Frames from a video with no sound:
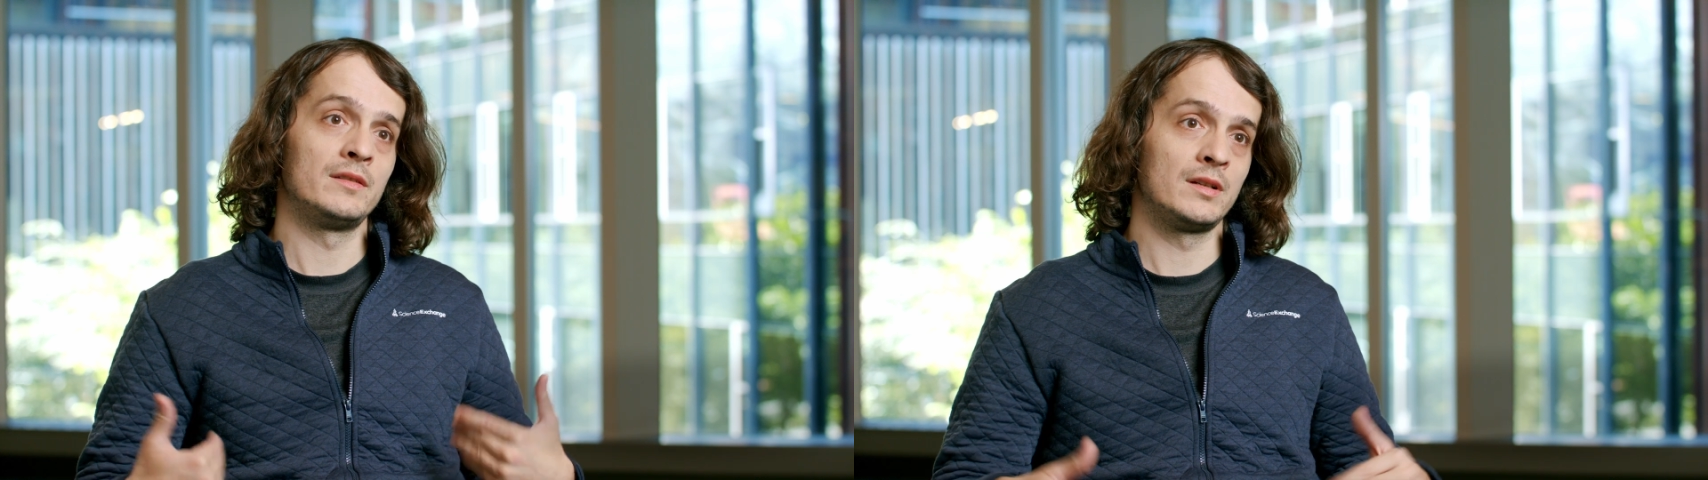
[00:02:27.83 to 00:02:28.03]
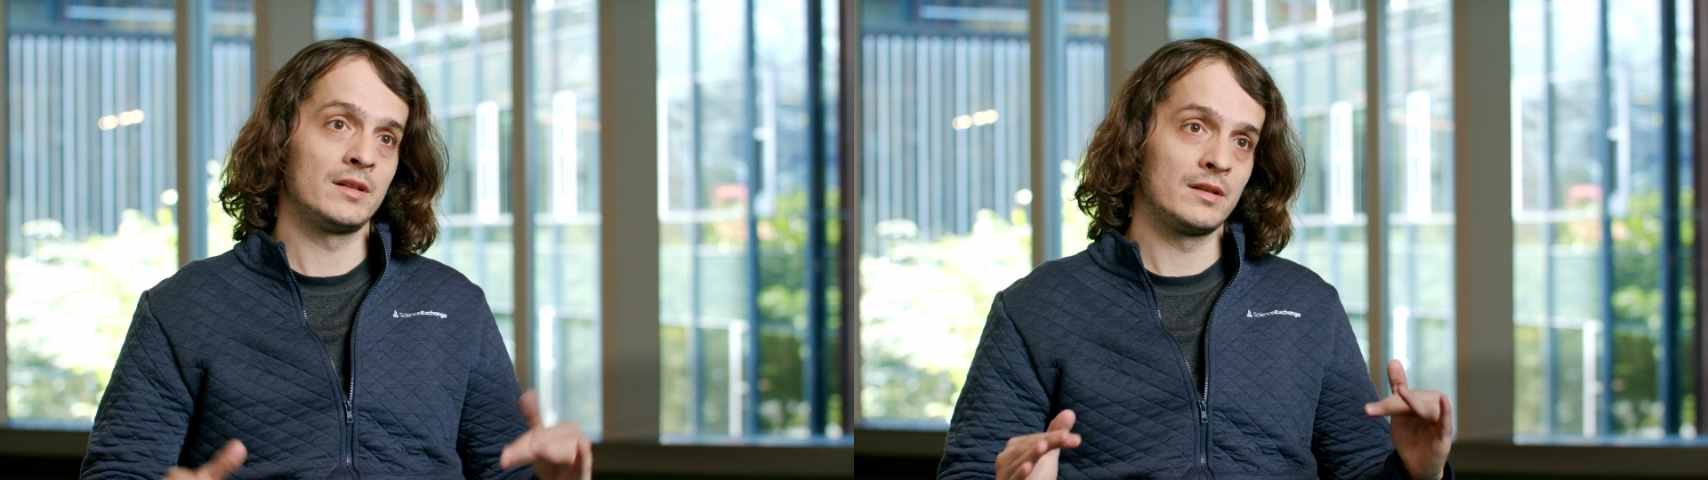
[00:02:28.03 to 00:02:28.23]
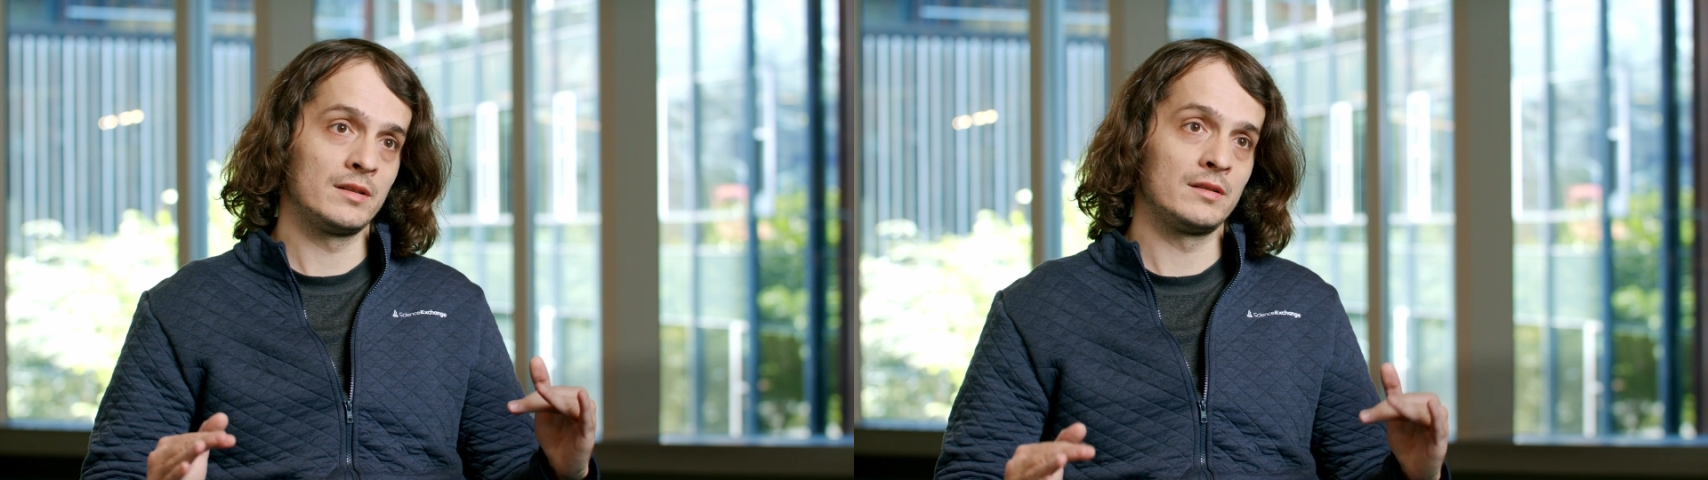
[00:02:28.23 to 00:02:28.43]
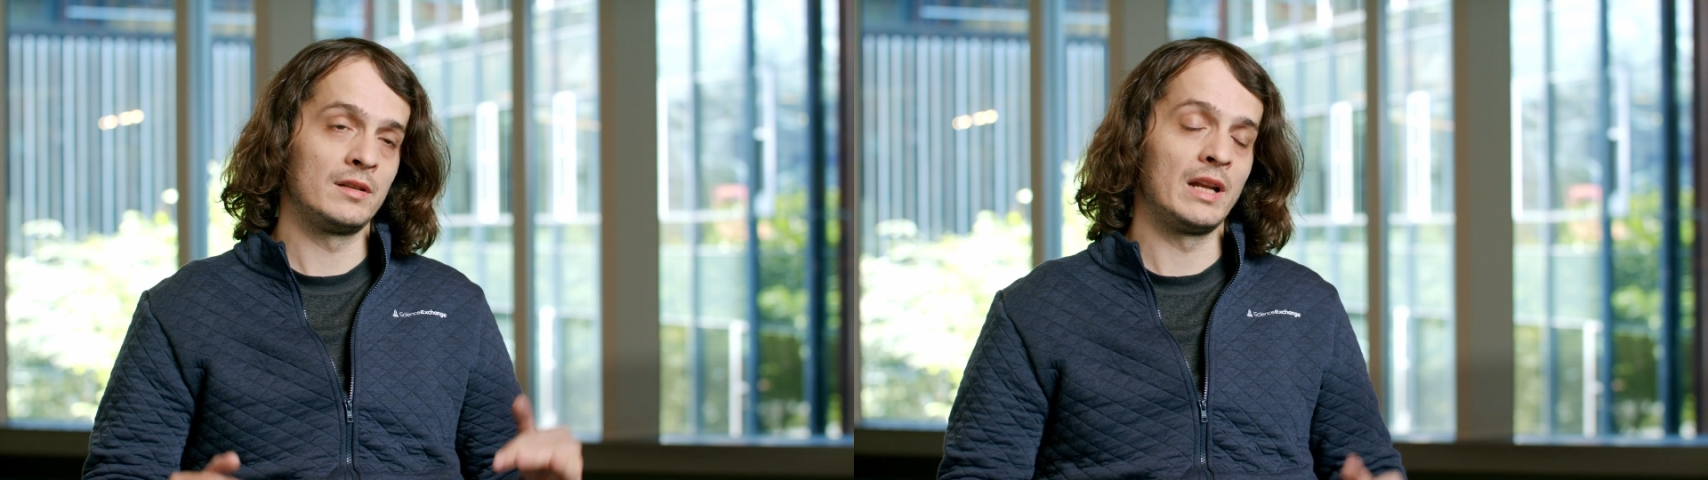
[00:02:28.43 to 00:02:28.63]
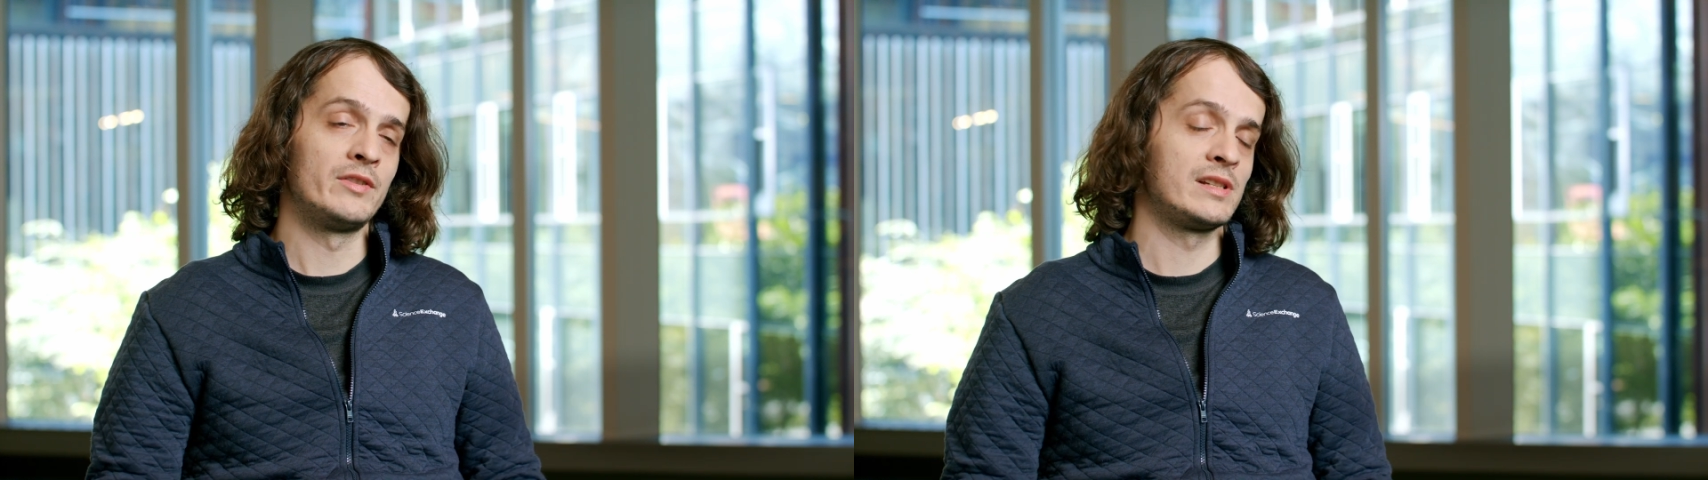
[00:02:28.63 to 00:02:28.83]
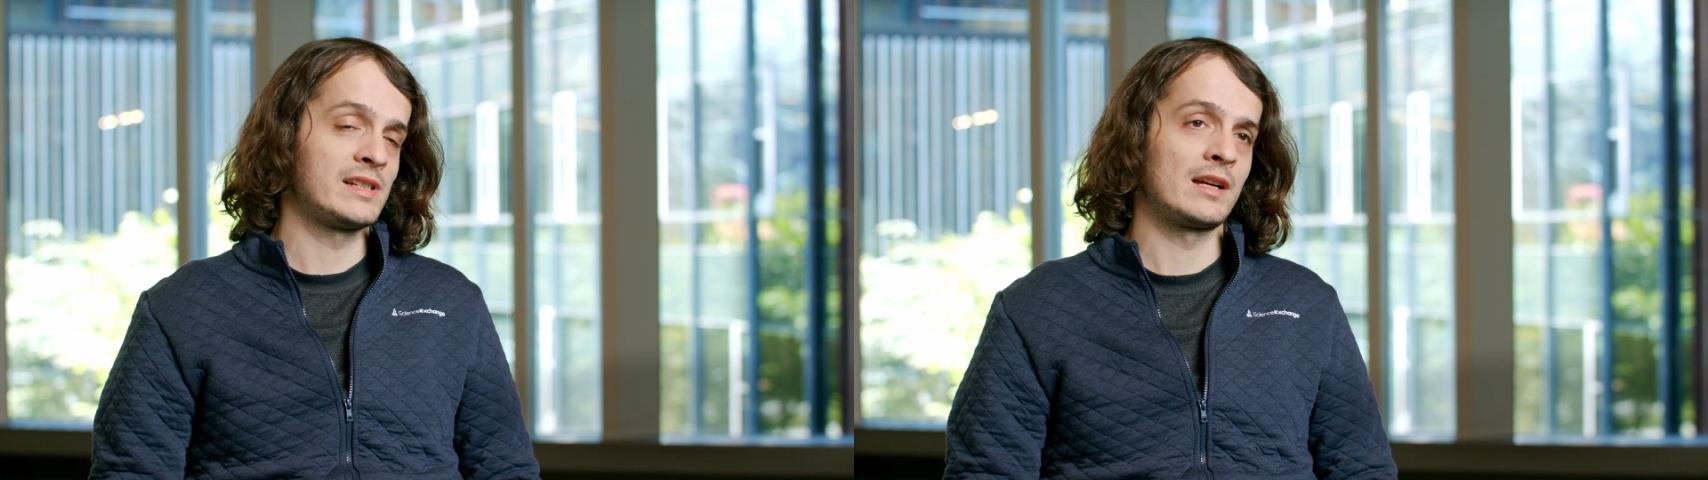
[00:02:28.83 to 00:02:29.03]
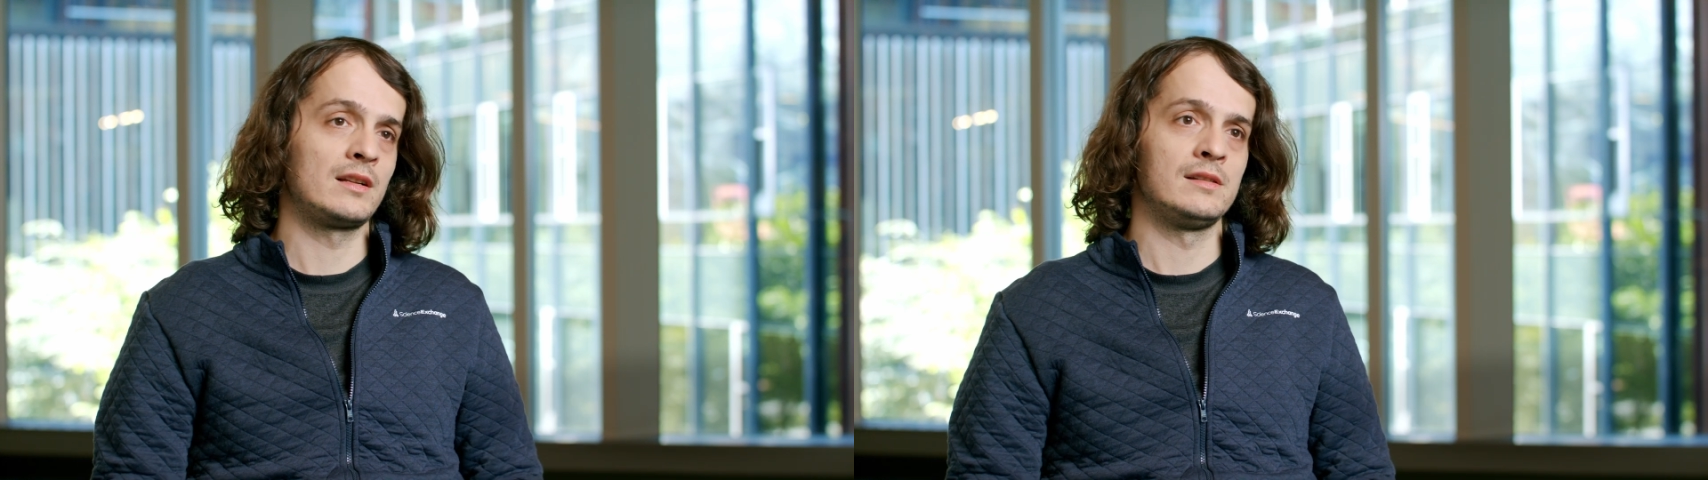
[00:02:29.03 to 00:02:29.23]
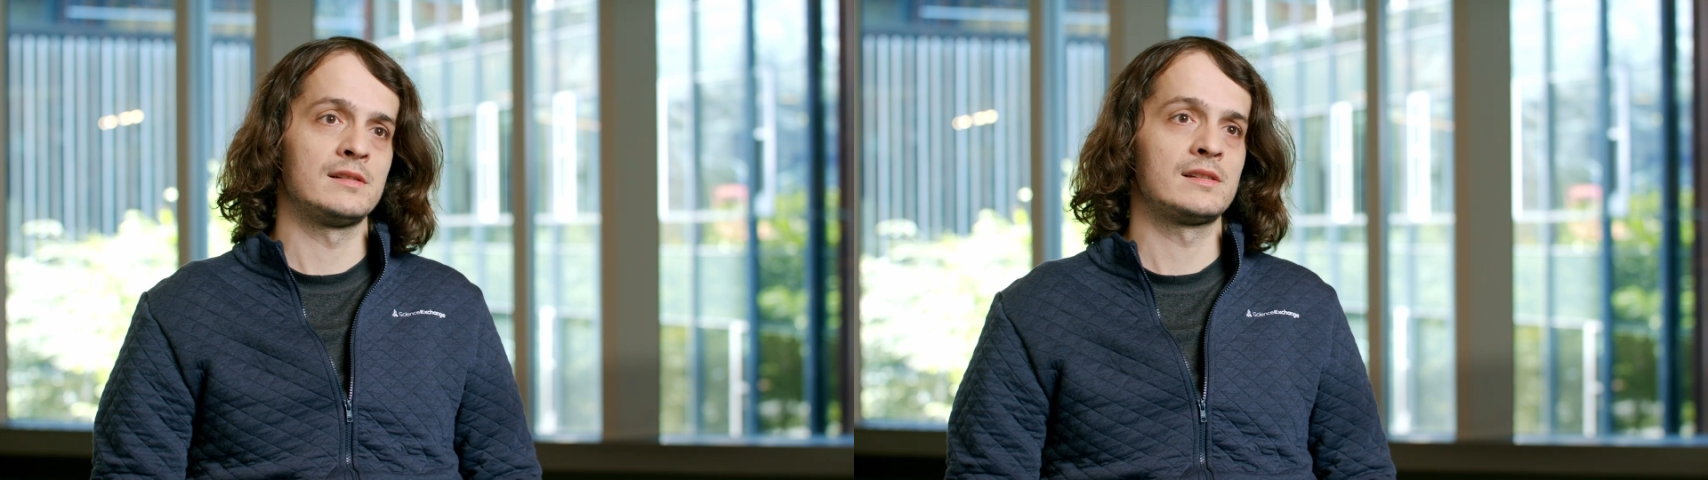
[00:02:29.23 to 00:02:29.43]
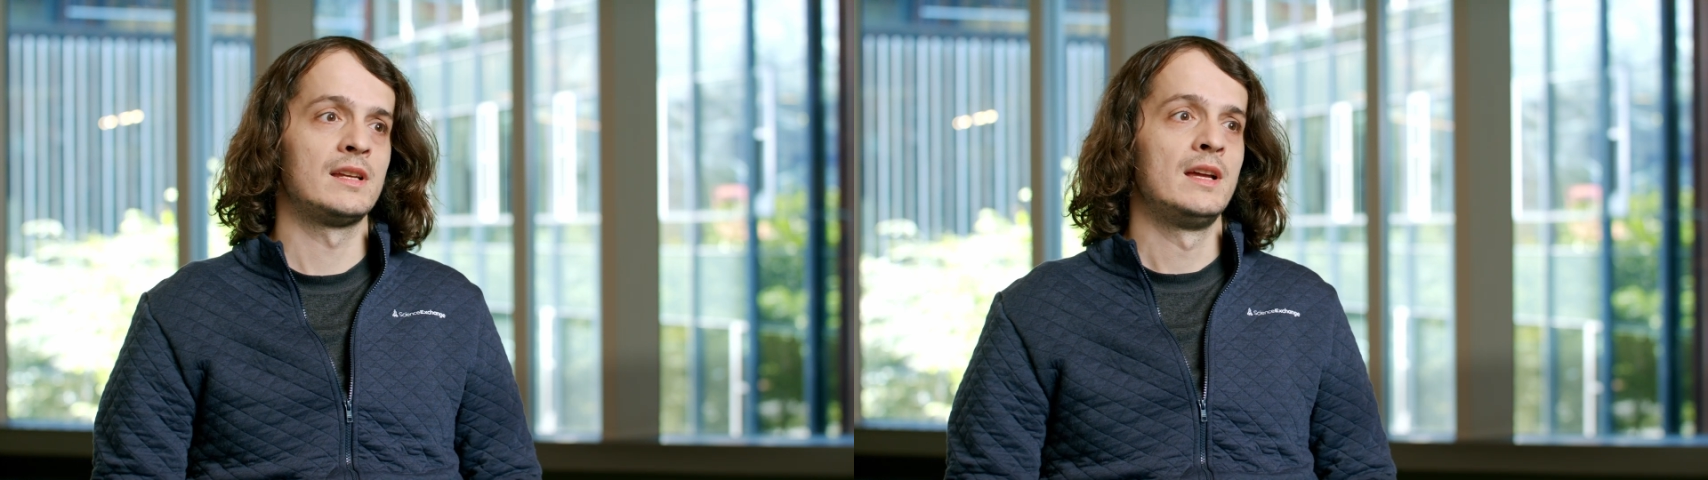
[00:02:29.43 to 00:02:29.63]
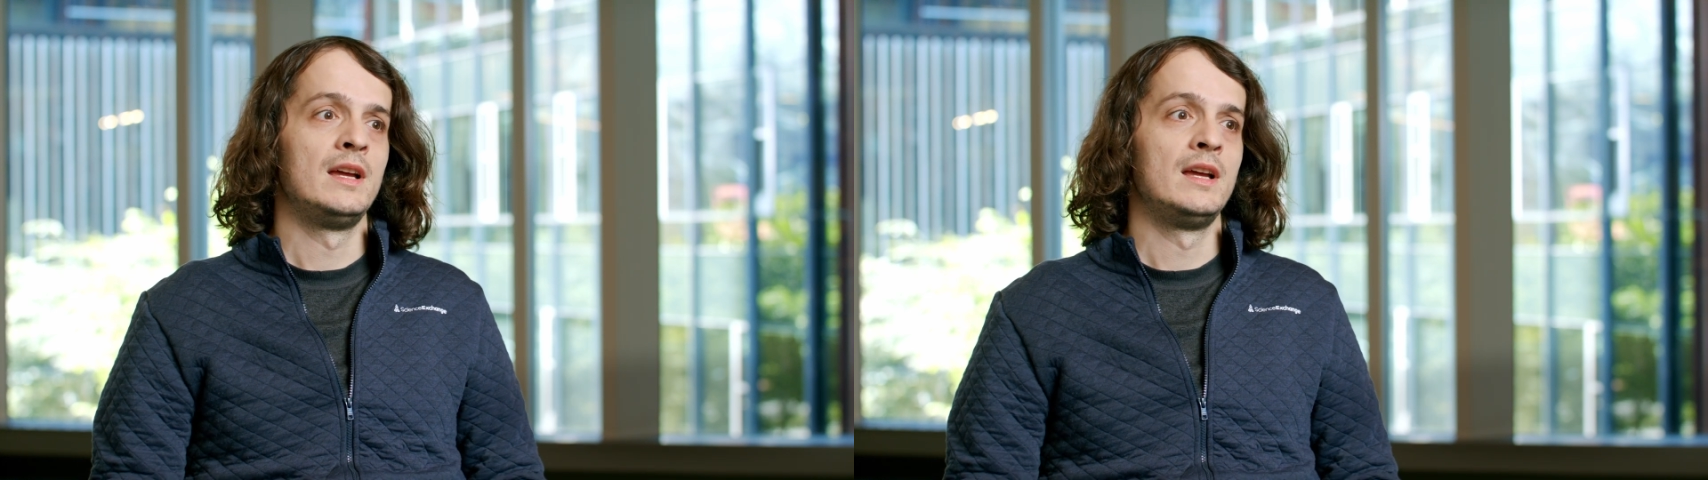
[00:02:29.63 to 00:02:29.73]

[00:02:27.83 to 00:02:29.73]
the delivery cycles,